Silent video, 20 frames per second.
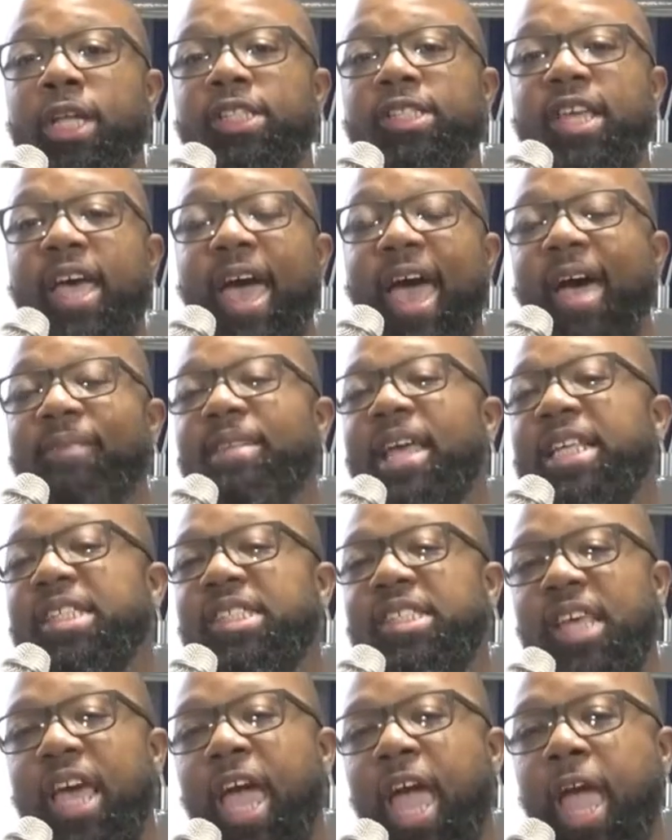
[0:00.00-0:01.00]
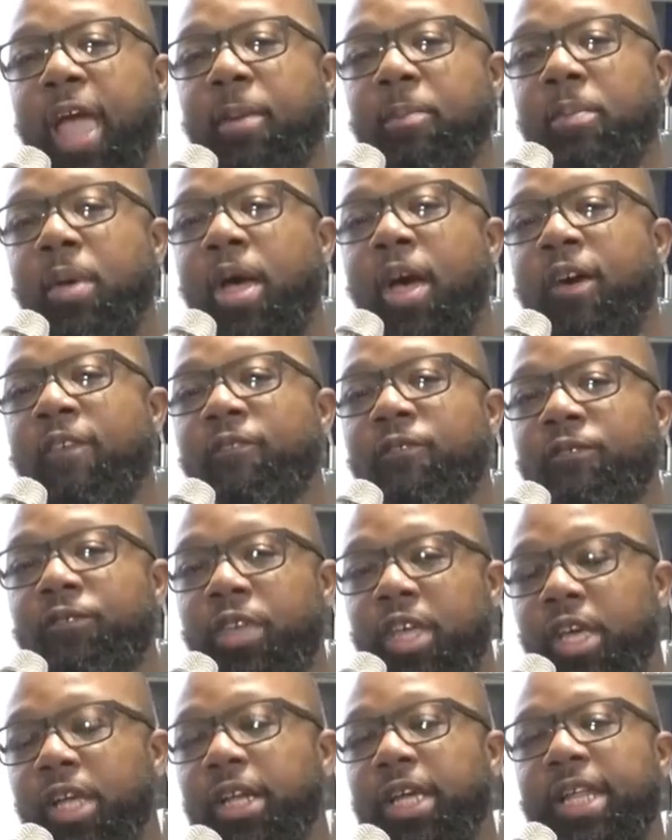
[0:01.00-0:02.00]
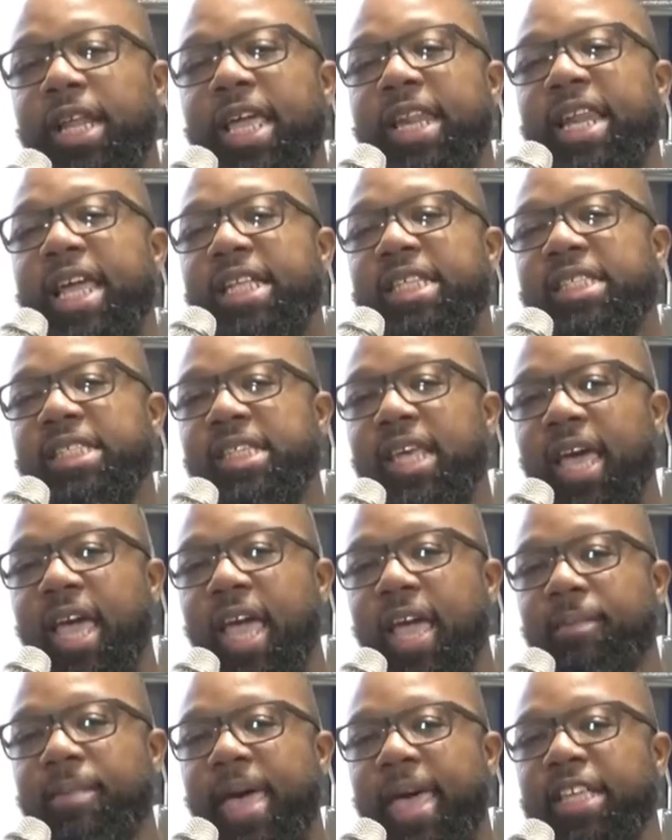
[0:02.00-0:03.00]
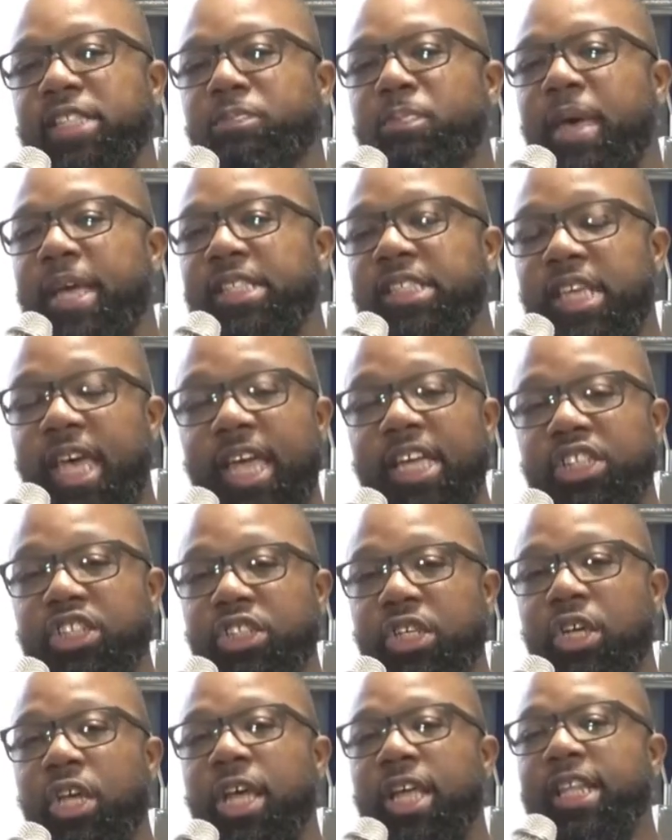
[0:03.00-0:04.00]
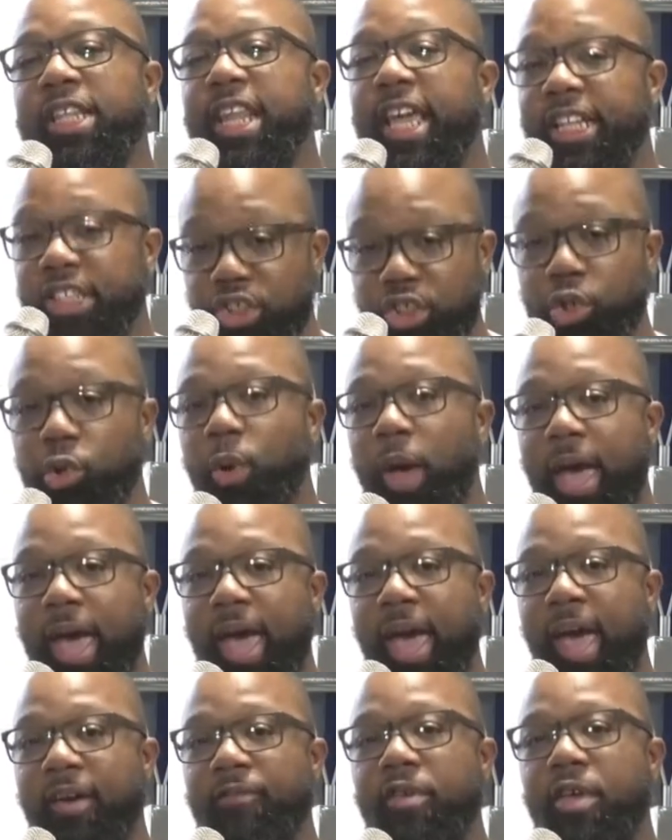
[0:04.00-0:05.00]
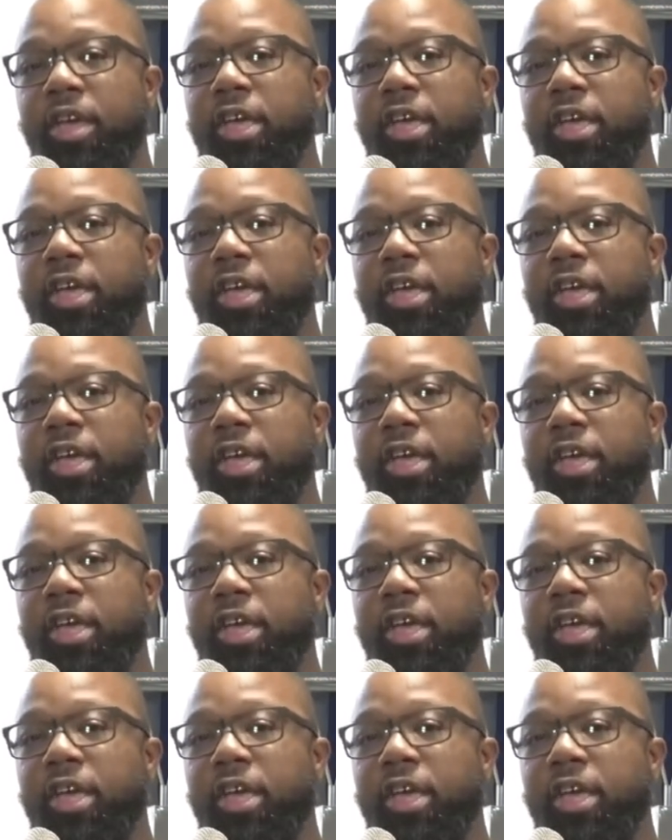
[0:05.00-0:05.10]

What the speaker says: to have that same feeling and that same expectation that you have.